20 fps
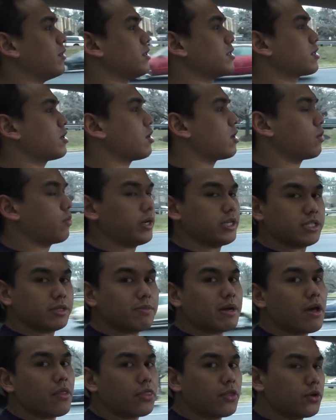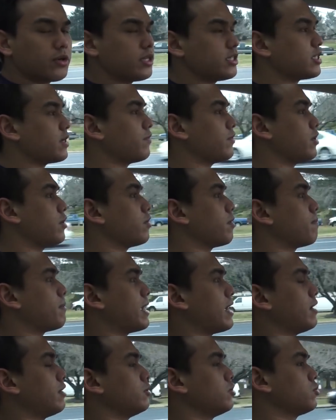This car weighs about 3,700
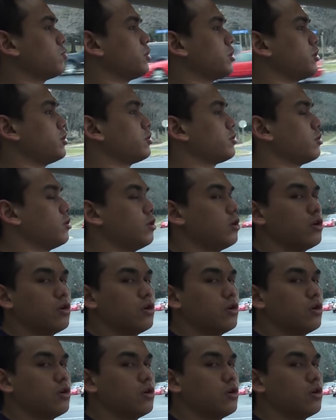pounds, which is